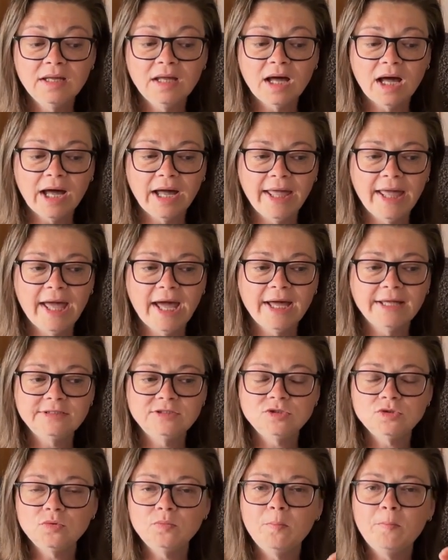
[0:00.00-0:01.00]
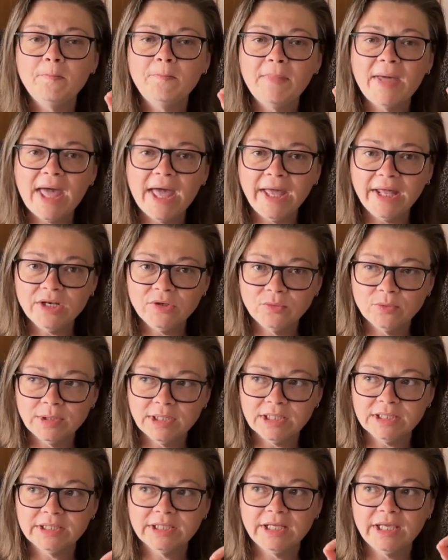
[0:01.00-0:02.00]
I had to
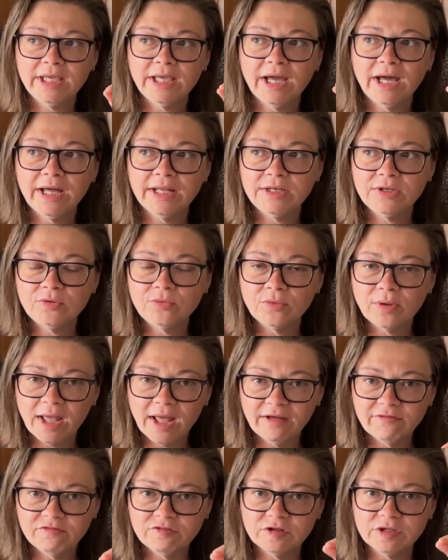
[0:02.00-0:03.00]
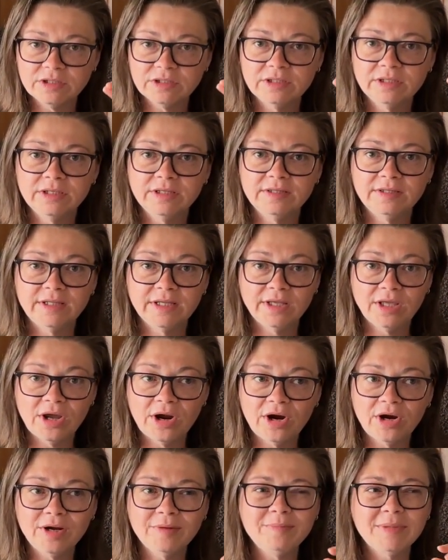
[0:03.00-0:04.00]
manually unravel the
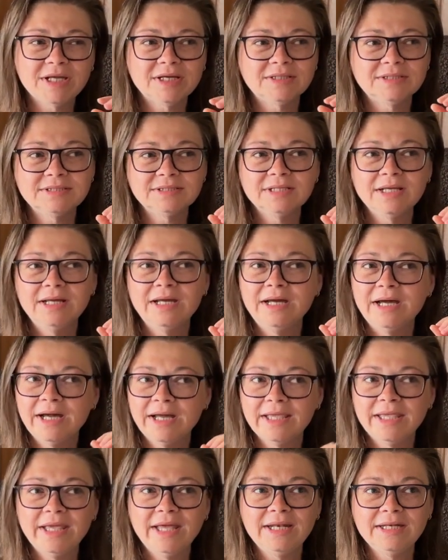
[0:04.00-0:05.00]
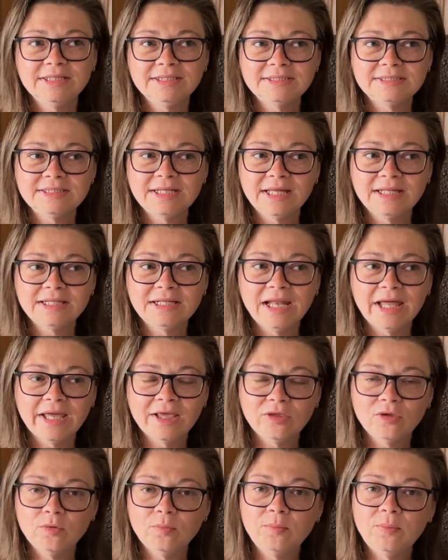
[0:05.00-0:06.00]
yarn because, again, it's not
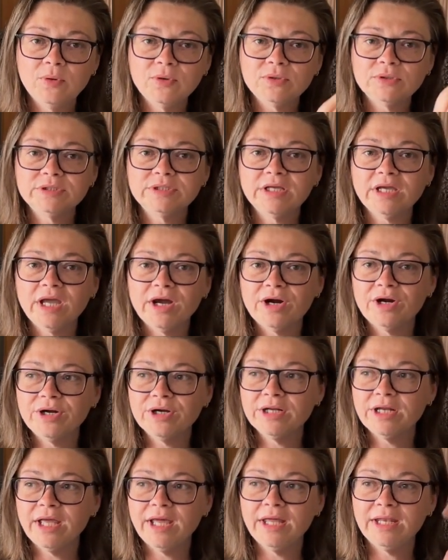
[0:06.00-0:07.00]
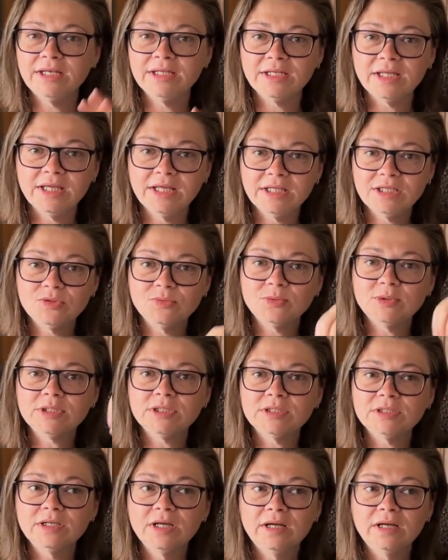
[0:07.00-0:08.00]
like you pull the yarn and it
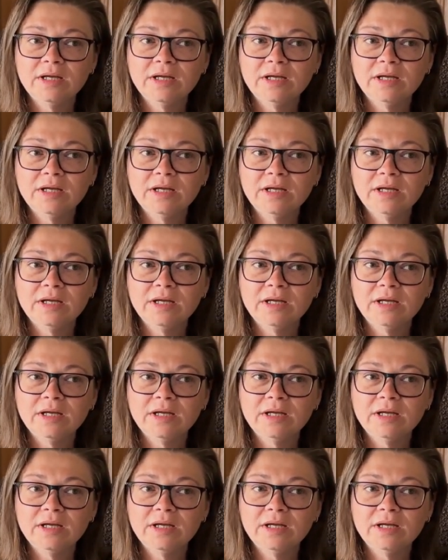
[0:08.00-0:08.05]
will